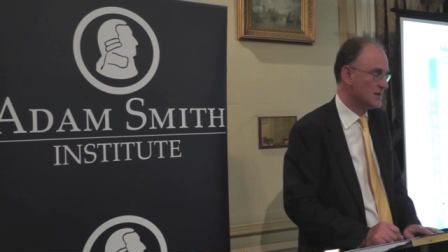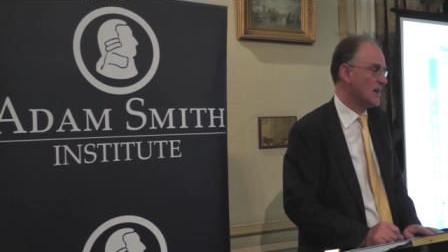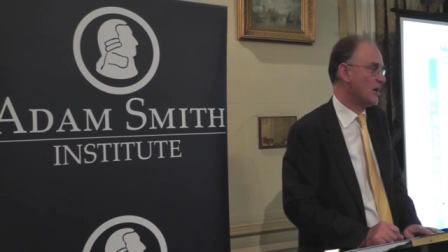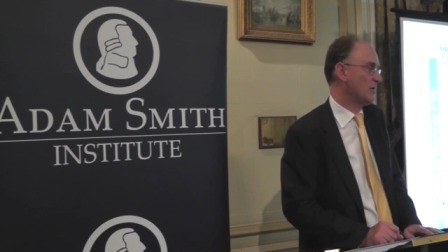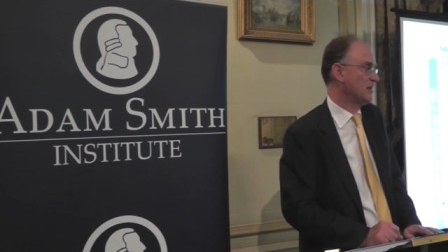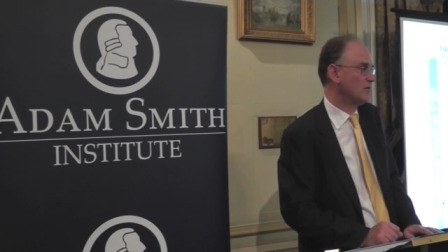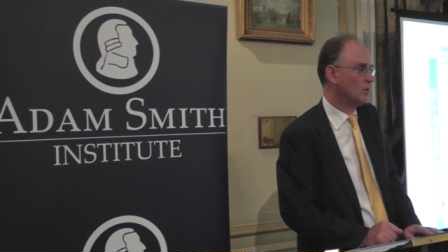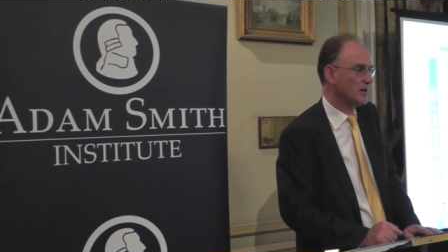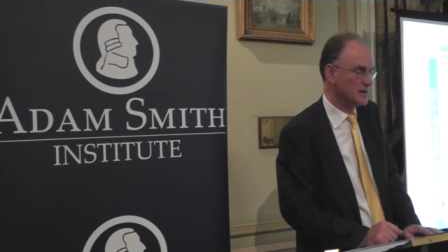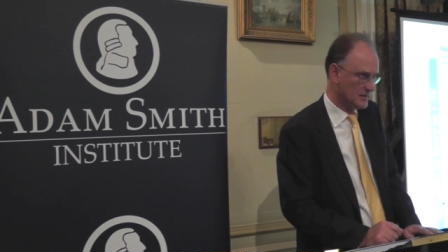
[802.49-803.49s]
Darwin and
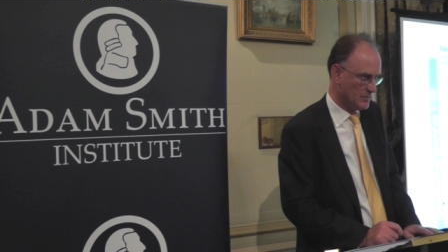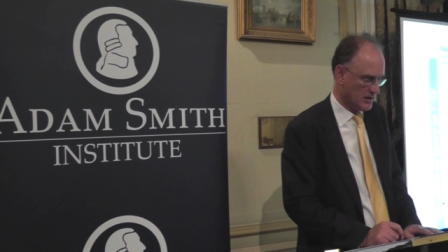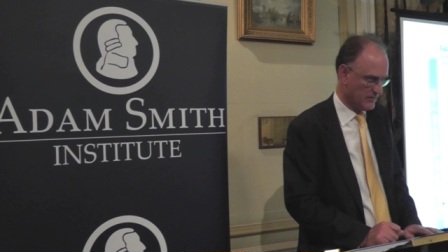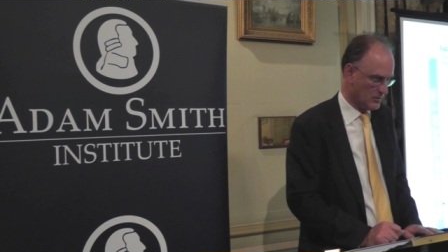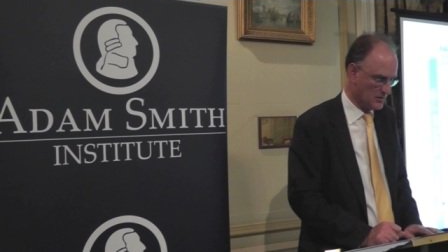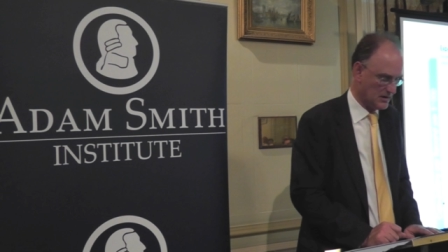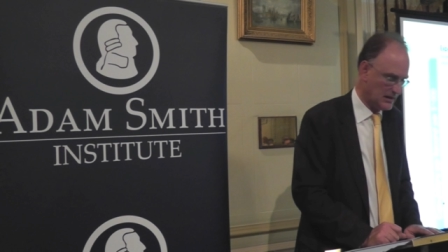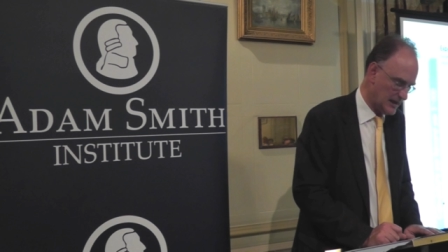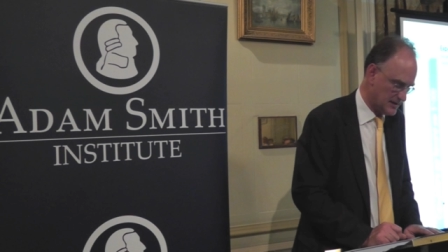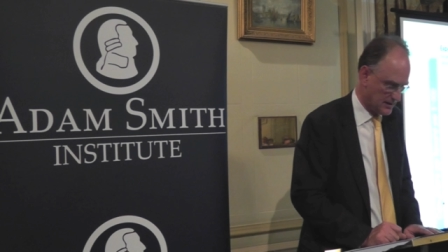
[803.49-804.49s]
Wallace being, of course, a
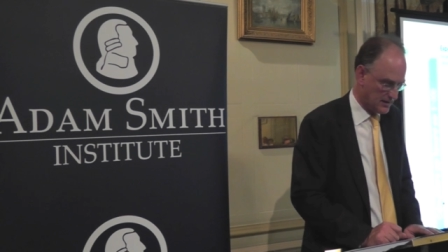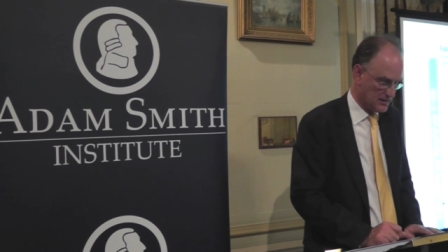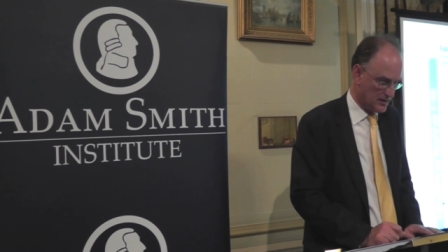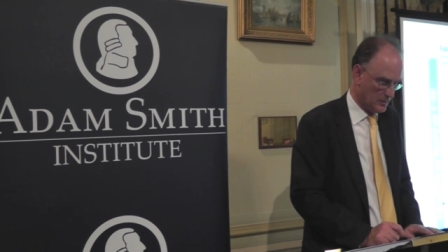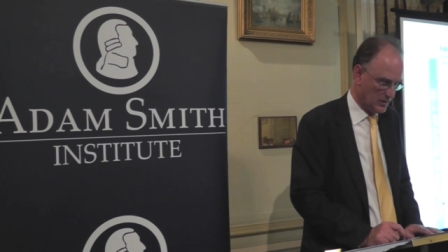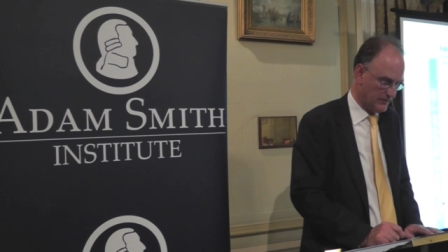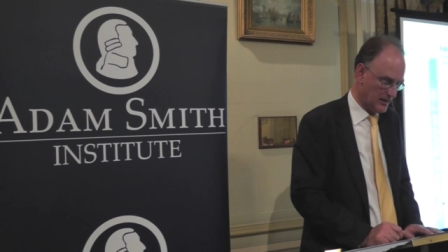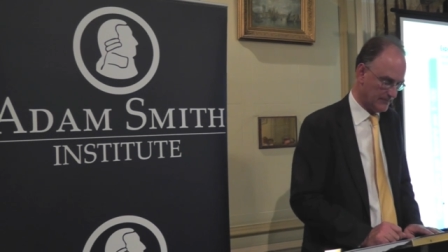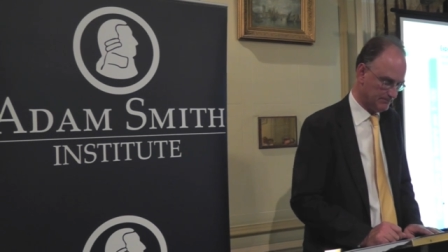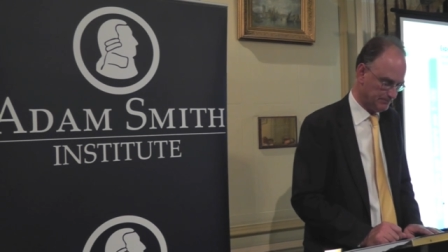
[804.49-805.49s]
classic example of
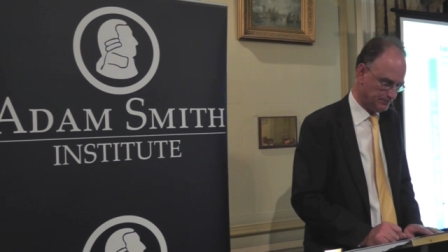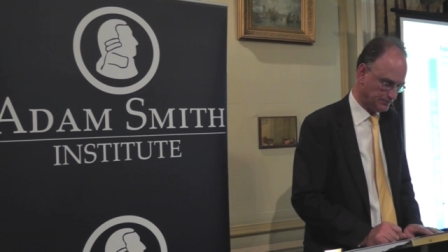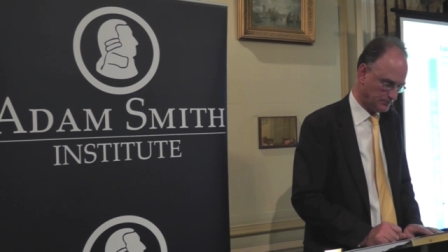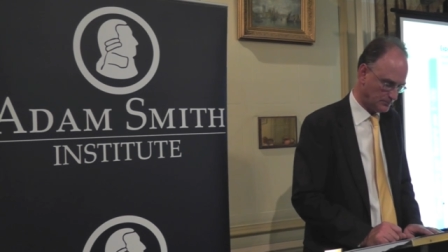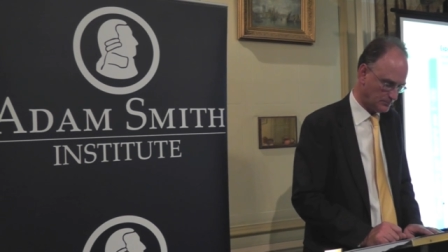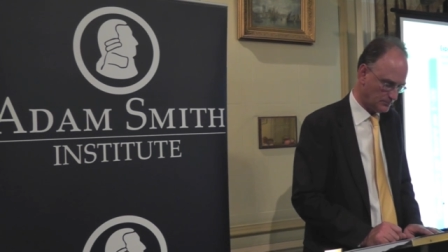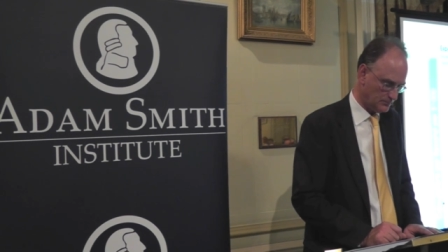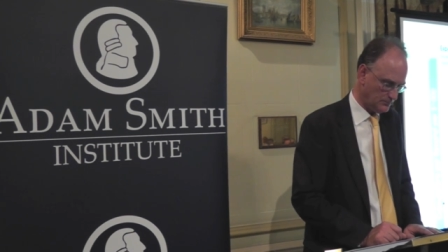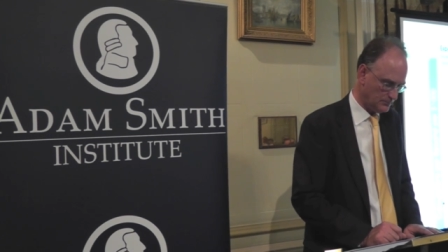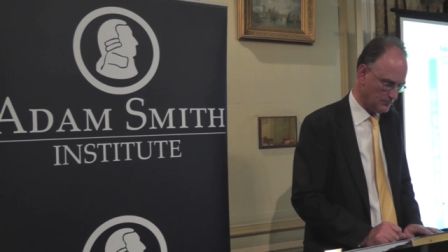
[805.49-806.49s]

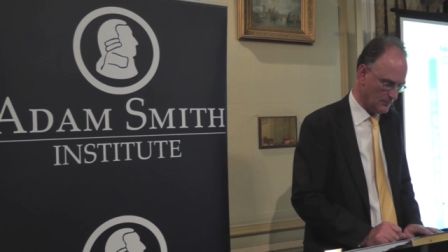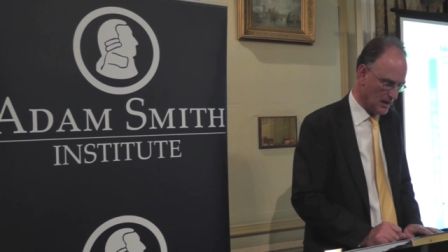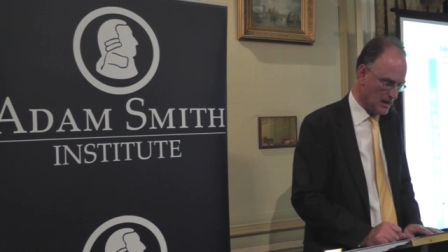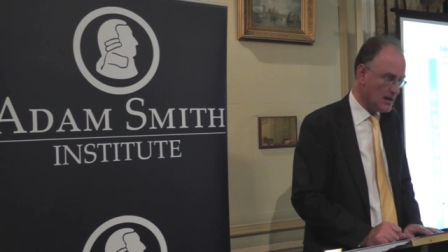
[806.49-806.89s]
that.